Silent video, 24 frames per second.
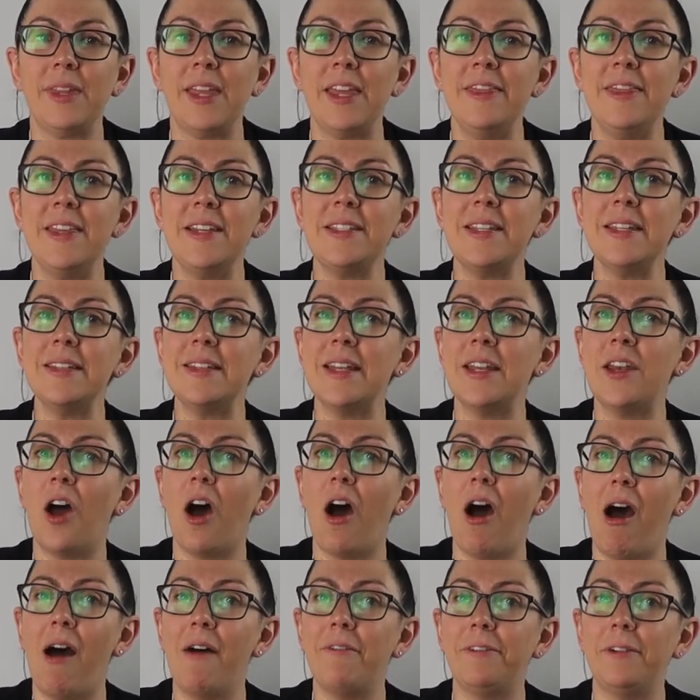This is an
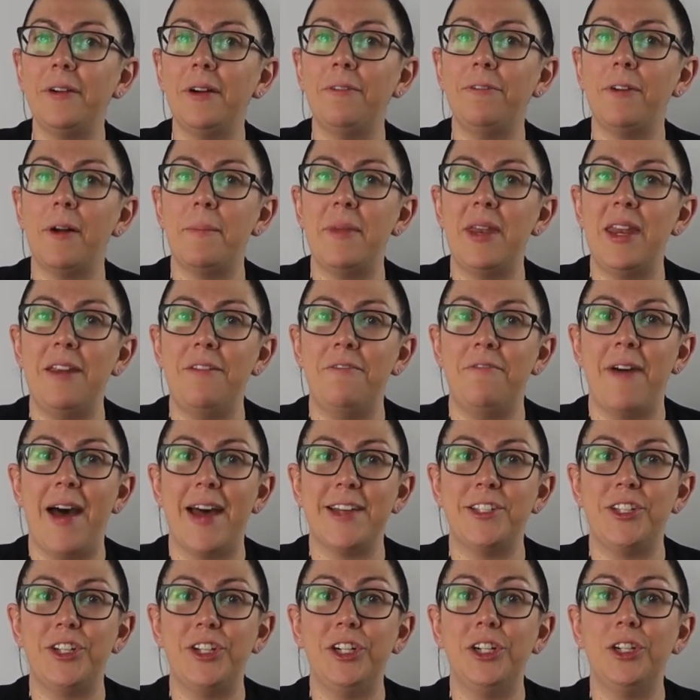offer from an
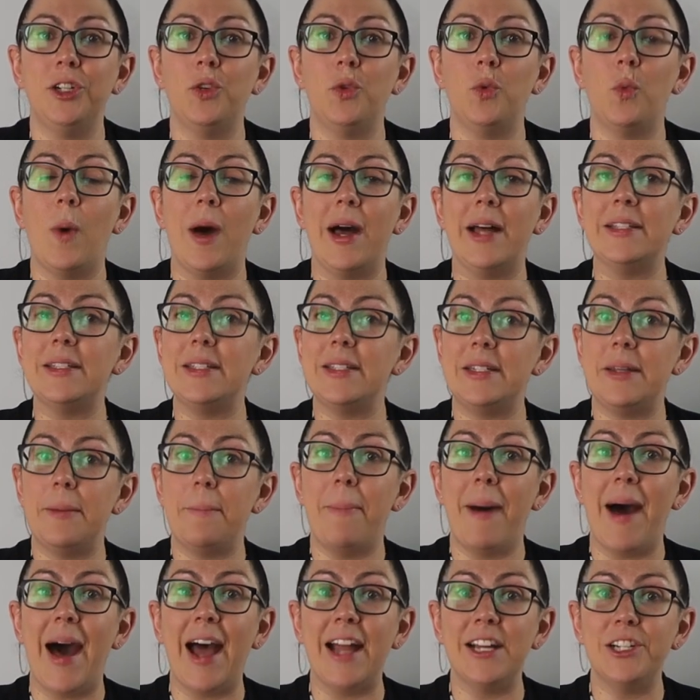investor who wants to
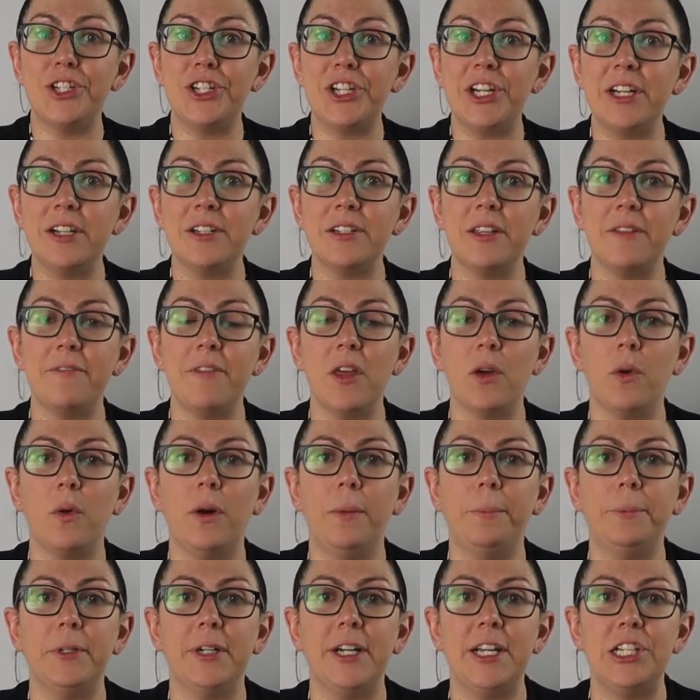buy shares of the
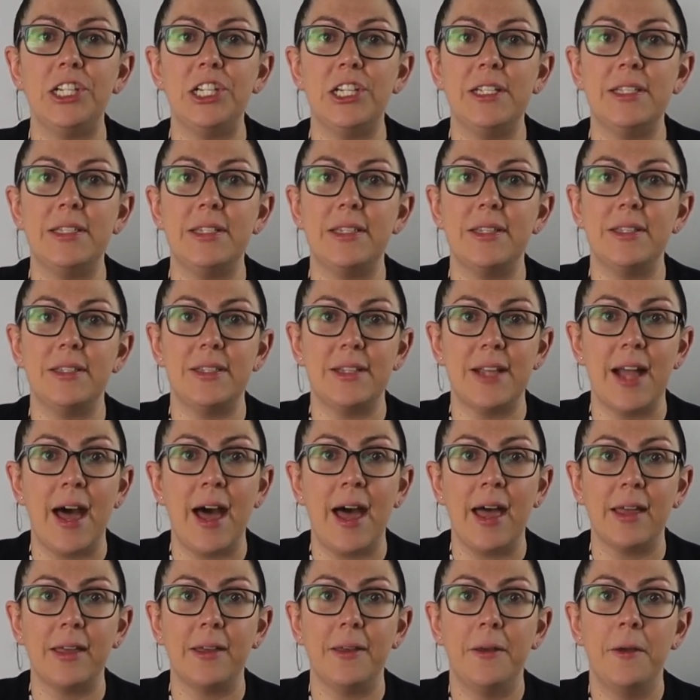corporation's
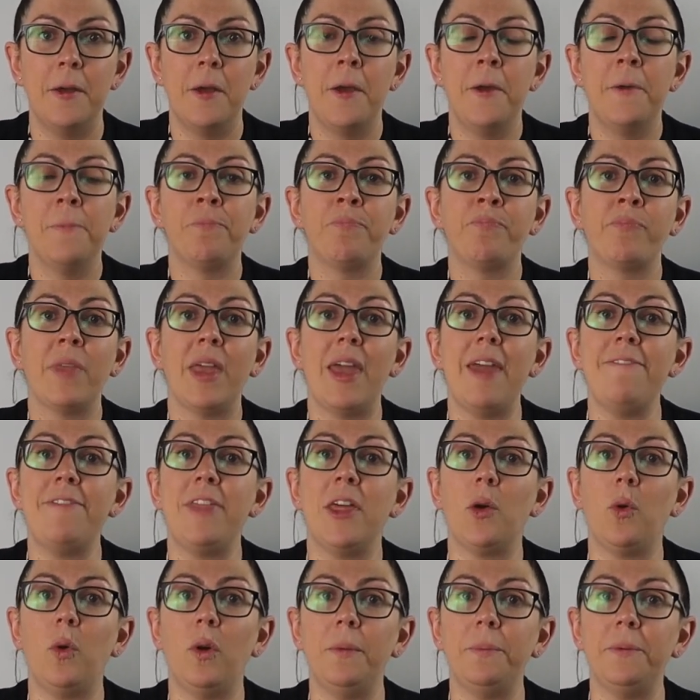stock. If
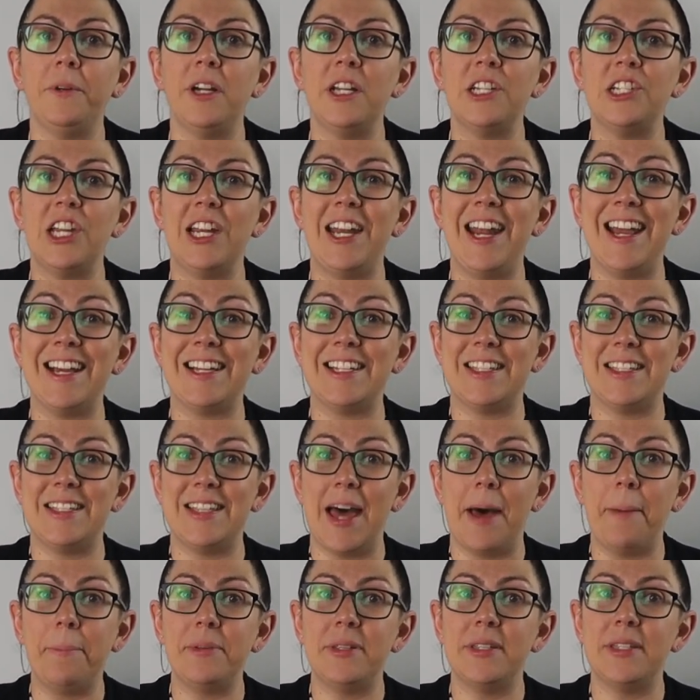the corporation
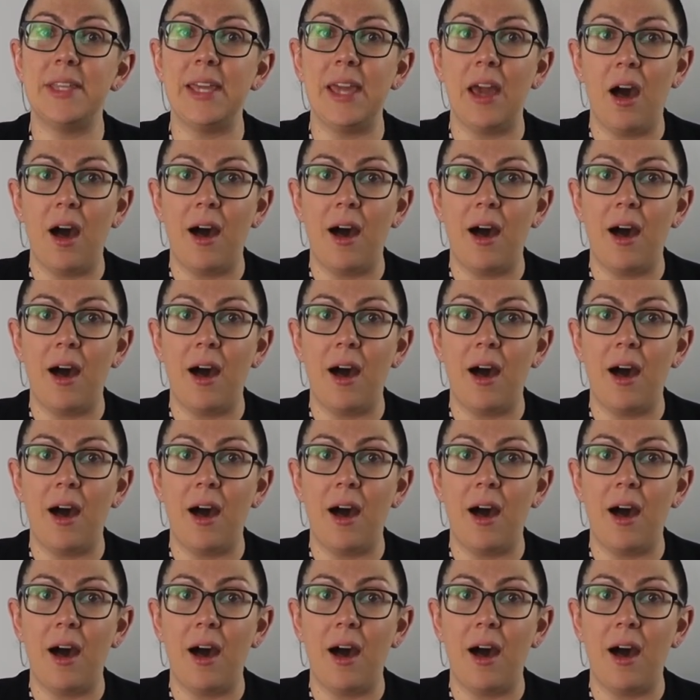accepts the